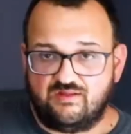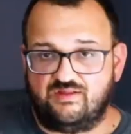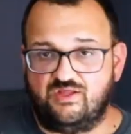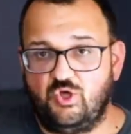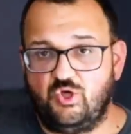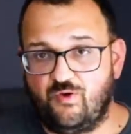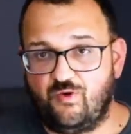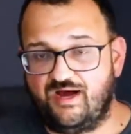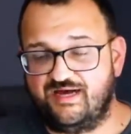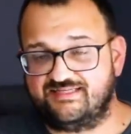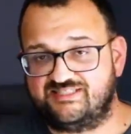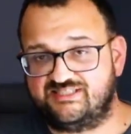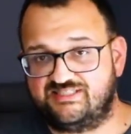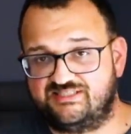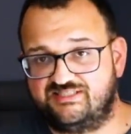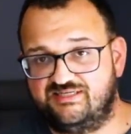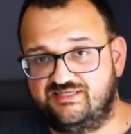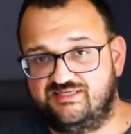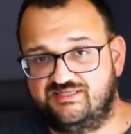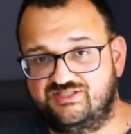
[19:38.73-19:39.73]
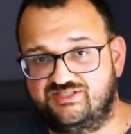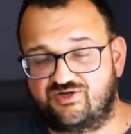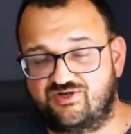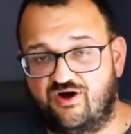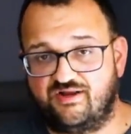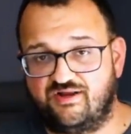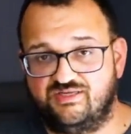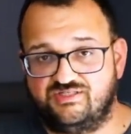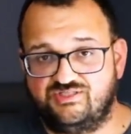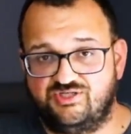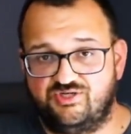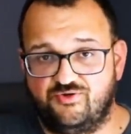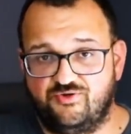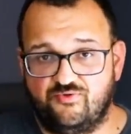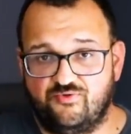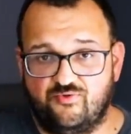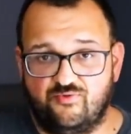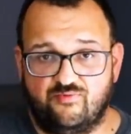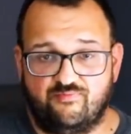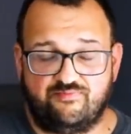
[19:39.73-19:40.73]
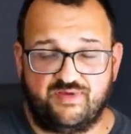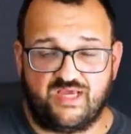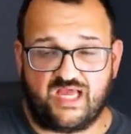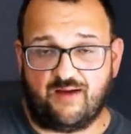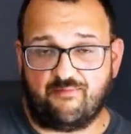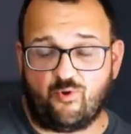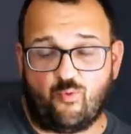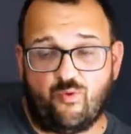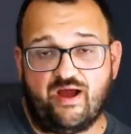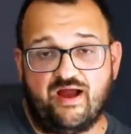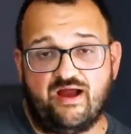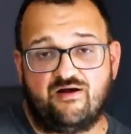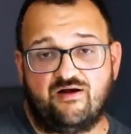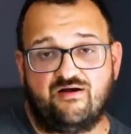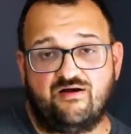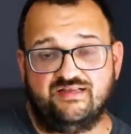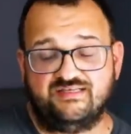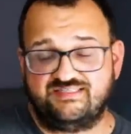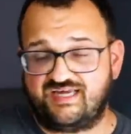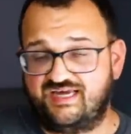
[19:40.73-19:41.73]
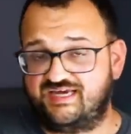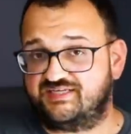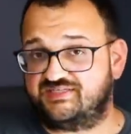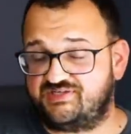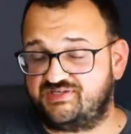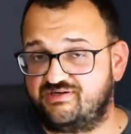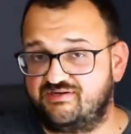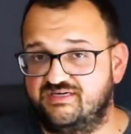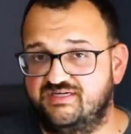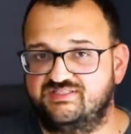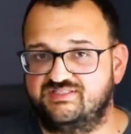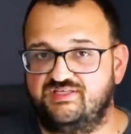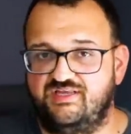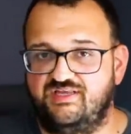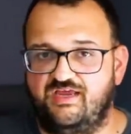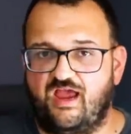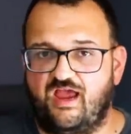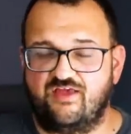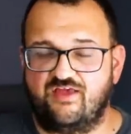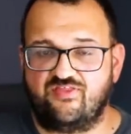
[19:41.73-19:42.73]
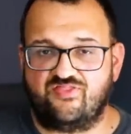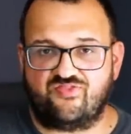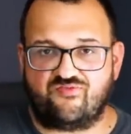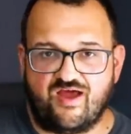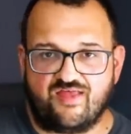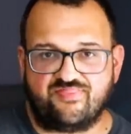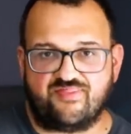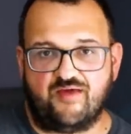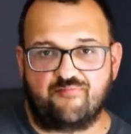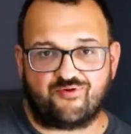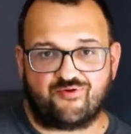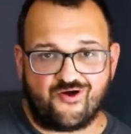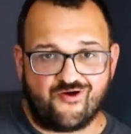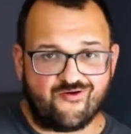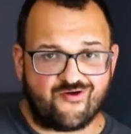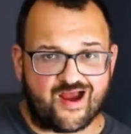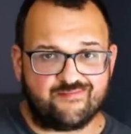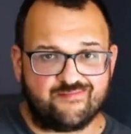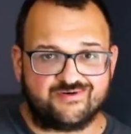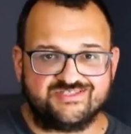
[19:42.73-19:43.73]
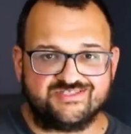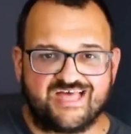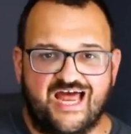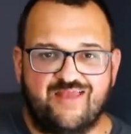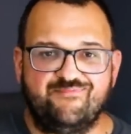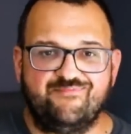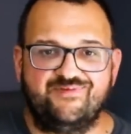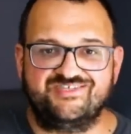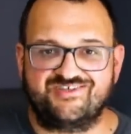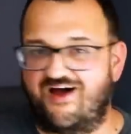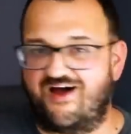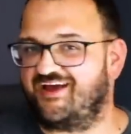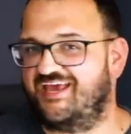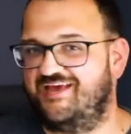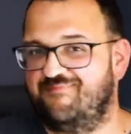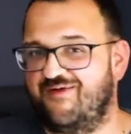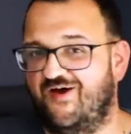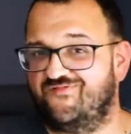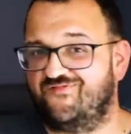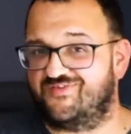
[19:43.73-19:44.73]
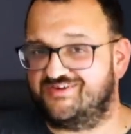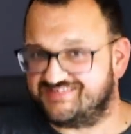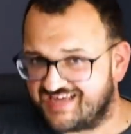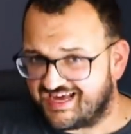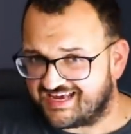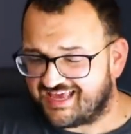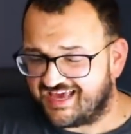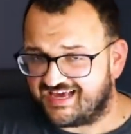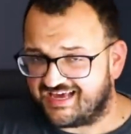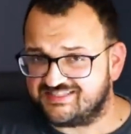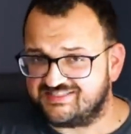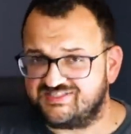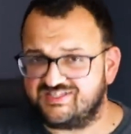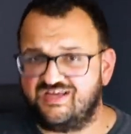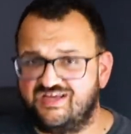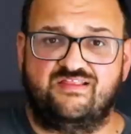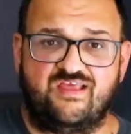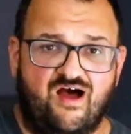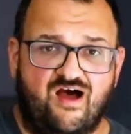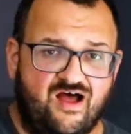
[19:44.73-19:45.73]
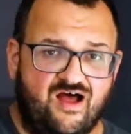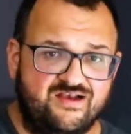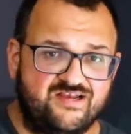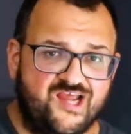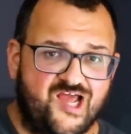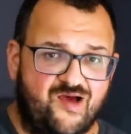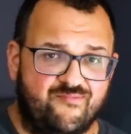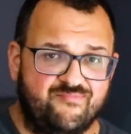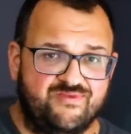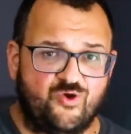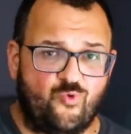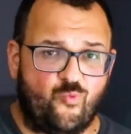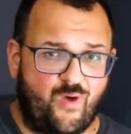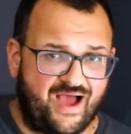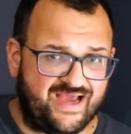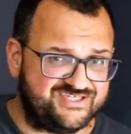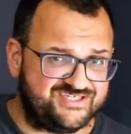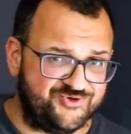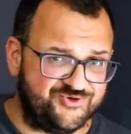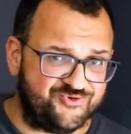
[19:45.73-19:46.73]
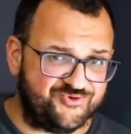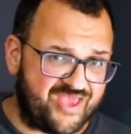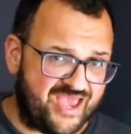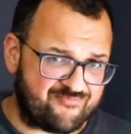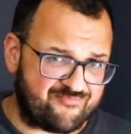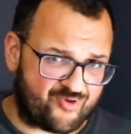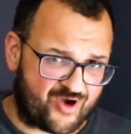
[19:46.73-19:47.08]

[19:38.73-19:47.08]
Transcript: the U.S. started to become aware and take seriously a threat that programmers had been talking about for decades, the oncoming Y2K